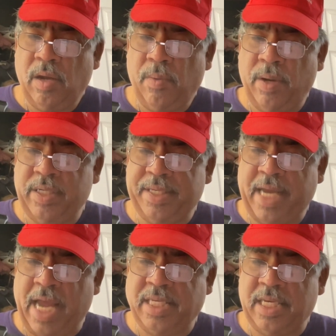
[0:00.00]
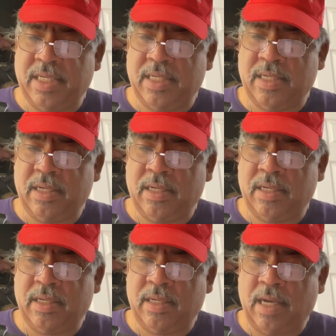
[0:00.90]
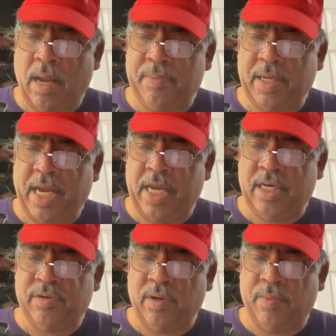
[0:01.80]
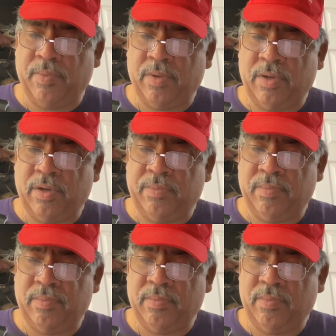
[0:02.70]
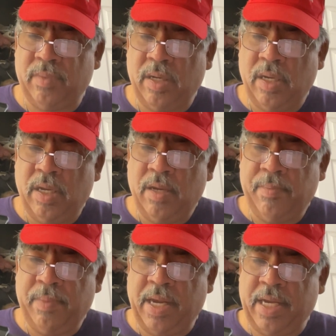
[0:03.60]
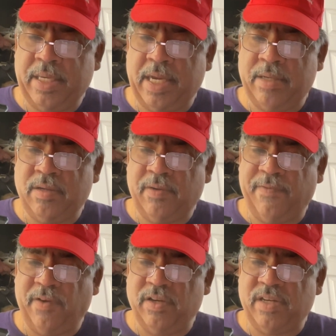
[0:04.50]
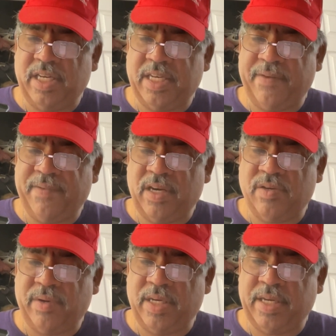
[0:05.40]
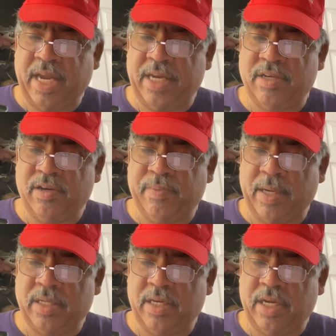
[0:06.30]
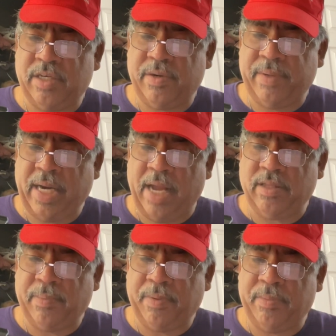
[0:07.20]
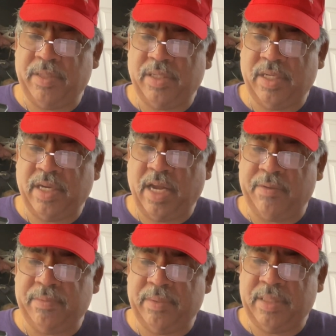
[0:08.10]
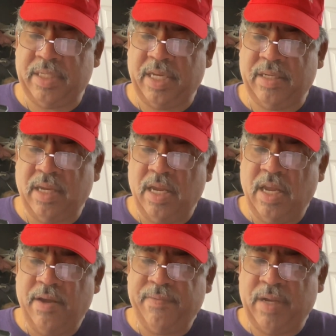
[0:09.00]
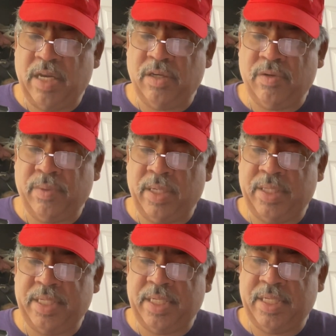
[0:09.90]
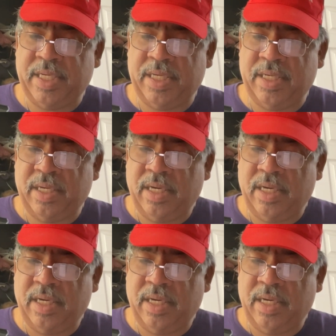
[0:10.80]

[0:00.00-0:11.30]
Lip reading: While the task is complicated, Trump could make attempts to forcibly send Venezuela's gangsters back to the country without the permission of the government, says Venezuelan dissident